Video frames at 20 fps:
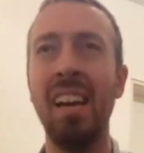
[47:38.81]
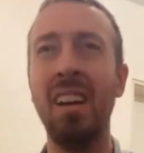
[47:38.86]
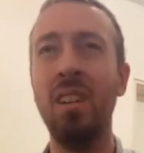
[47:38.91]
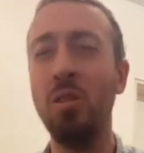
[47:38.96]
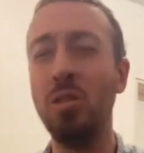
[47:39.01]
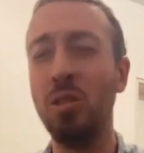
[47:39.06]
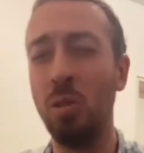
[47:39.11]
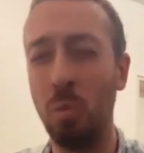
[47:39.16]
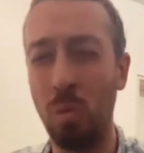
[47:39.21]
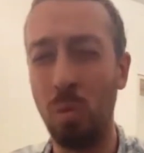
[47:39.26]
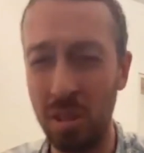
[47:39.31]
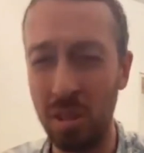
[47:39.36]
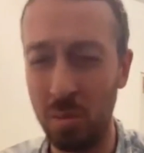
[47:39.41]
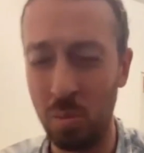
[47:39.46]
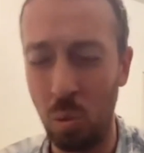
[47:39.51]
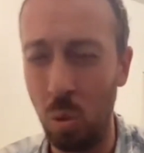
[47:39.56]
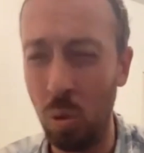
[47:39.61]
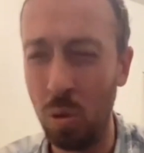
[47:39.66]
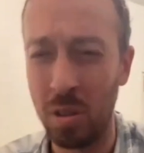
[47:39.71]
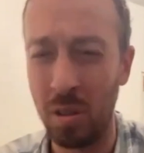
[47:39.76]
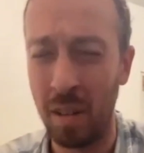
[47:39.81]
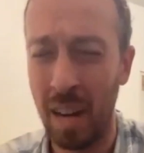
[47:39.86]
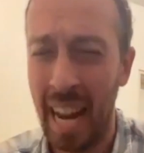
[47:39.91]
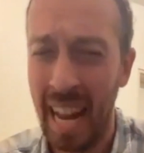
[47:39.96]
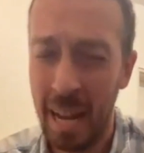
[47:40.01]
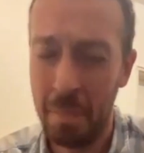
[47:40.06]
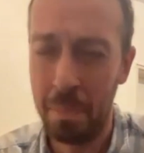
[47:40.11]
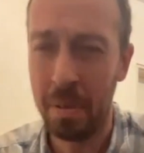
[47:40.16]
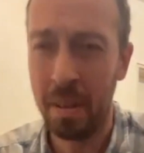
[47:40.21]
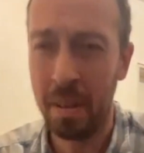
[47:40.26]
And also, once wars are
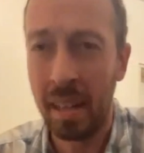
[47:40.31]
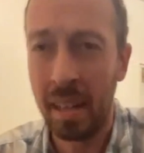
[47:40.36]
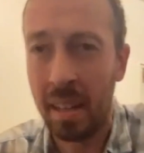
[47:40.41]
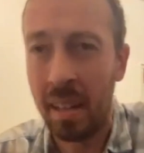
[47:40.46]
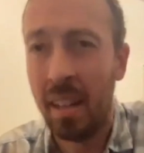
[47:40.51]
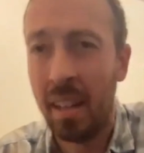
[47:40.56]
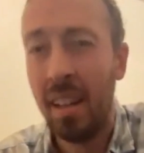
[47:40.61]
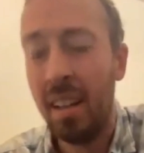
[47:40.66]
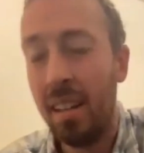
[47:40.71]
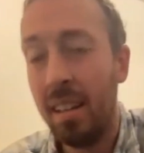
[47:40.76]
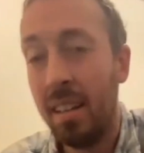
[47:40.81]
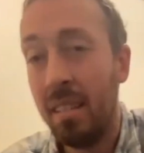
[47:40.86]
happening,